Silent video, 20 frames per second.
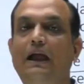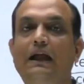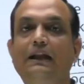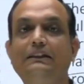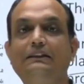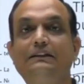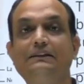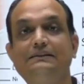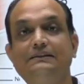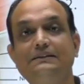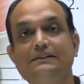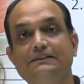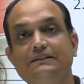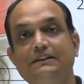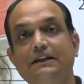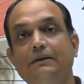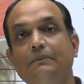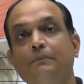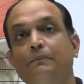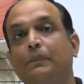and this is
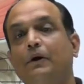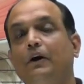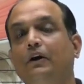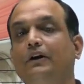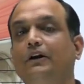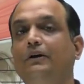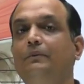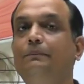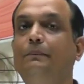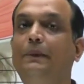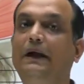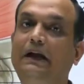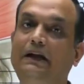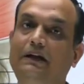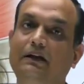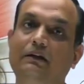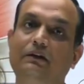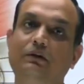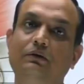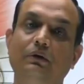the important
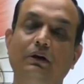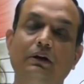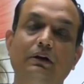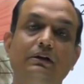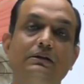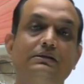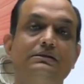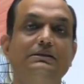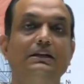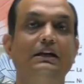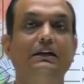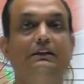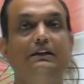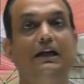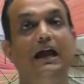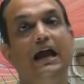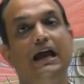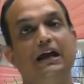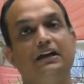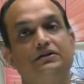pattern to understand
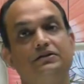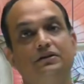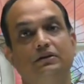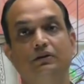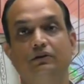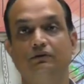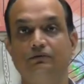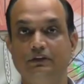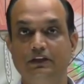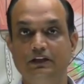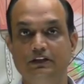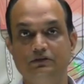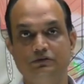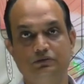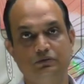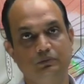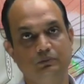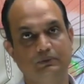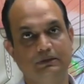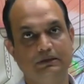the action of these
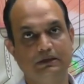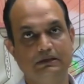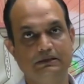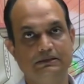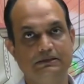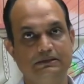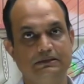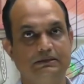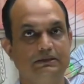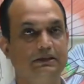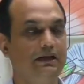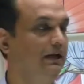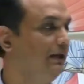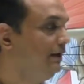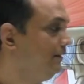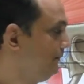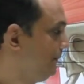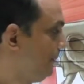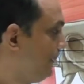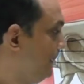two muscles.
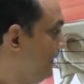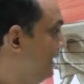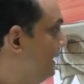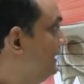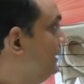Clear?